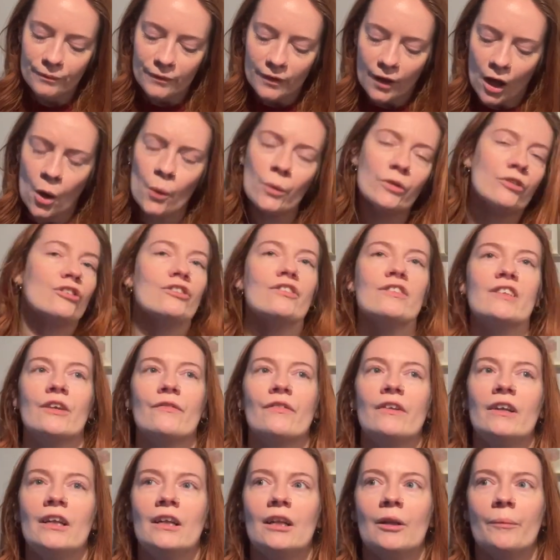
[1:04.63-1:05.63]
I would just give
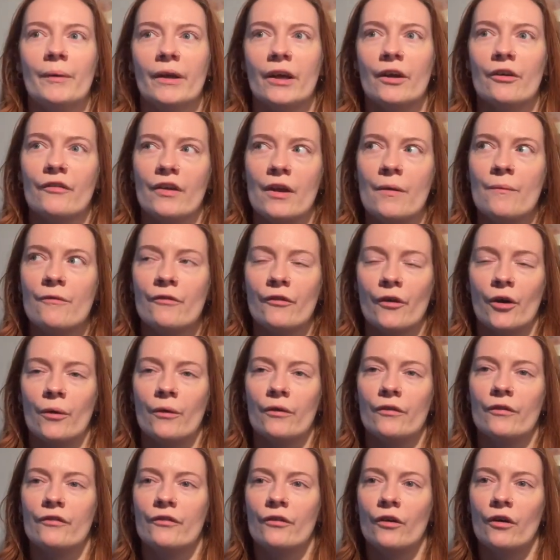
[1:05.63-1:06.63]
a little bit of info
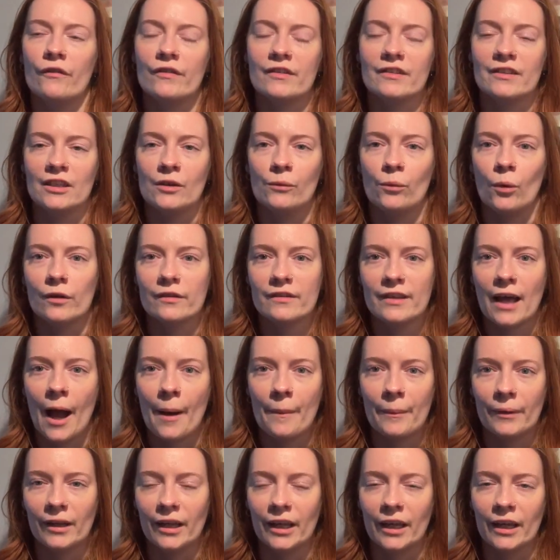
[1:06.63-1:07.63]
of obviously what's
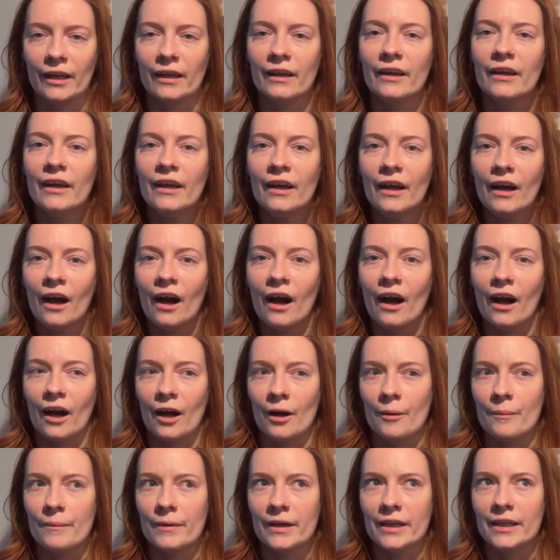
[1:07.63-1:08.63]
happening
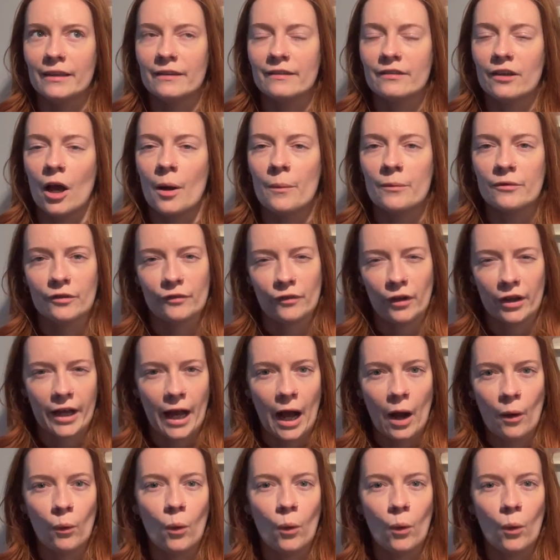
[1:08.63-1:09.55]
um, in terms of like our